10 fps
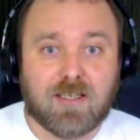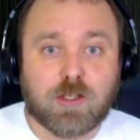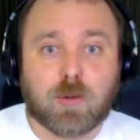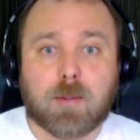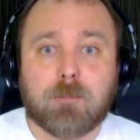
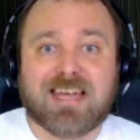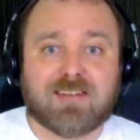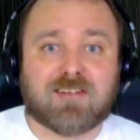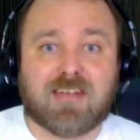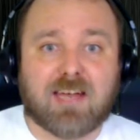You know, it
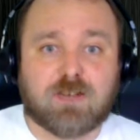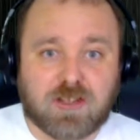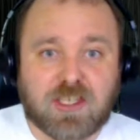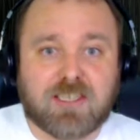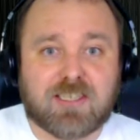made sense.
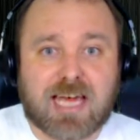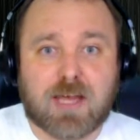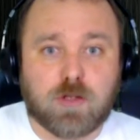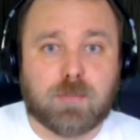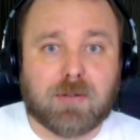You needed
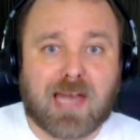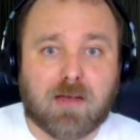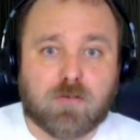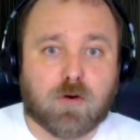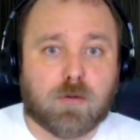that new
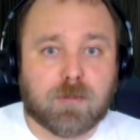platform